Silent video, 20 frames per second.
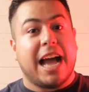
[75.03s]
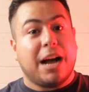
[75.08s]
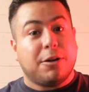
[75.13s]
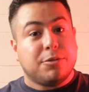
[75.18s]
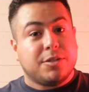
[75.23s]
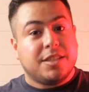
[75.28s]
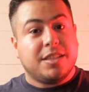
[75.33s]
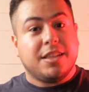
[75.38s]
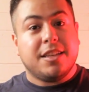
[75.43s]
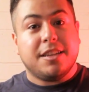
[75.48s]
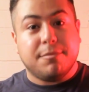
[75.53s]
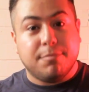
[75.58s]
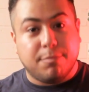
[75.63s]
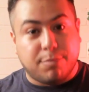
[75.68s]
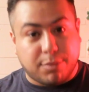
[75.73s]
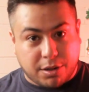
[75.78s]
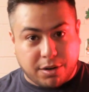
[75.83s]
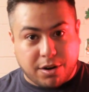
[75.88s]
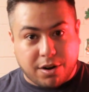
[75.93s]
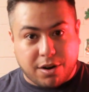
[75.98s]
Gaussian
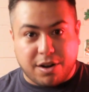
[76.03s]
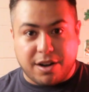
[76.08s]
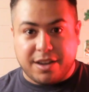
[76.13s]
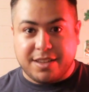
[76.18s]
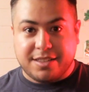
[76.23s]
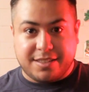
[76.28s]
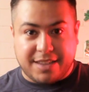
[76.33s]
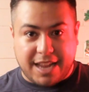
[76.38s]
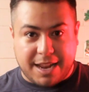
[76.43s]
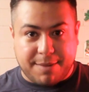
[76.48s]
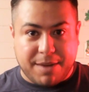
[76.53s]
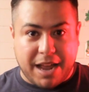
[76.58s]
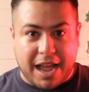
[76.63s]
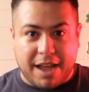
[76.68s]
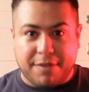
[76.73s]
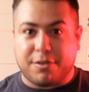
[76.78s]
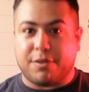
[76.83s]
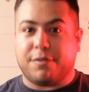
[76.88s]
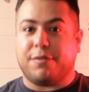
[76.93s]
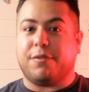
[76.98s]
blur is named
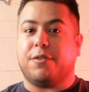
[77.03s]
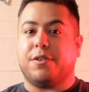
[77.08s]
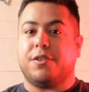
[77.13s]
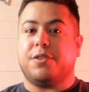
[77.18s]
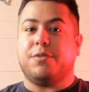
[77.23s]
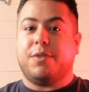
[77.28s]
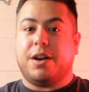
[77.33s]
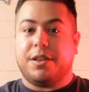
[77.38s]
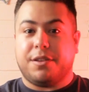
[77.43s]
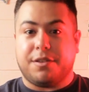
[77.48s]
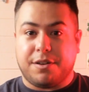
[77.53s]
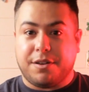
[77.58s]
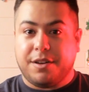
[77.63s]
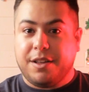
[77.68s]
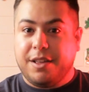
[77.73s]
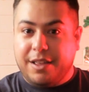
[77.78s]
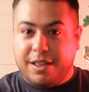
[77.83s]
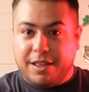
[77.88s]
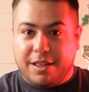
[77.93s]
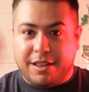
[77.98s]
after for you other
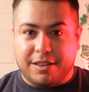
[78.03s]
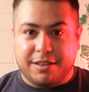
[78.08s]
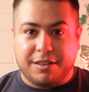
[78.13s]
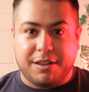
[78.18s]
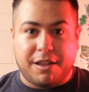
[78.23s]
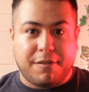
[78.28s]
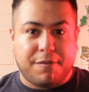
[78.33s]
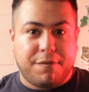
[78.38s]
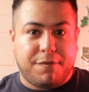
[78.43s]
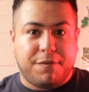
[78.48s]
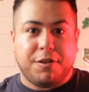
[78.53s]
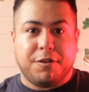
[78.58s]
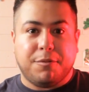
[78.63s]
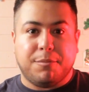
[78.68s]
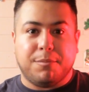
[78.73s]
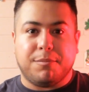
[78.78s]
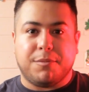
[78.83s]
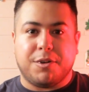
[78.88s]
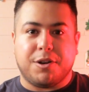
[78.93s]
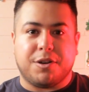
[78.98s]
the
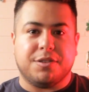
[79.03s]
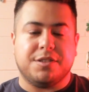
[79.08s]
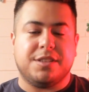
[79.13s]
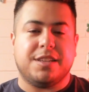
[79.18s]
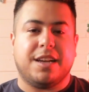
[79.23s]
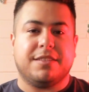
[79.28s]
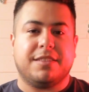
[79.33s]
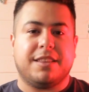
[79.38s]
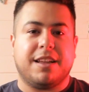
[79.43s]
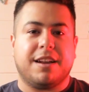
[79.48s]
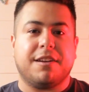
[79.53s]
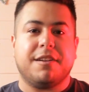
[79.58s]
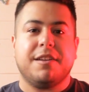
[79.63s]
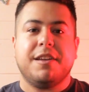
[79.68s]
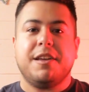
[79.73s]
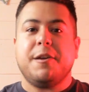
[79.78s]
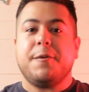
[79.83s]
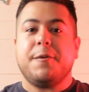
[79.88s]
film nerds out there.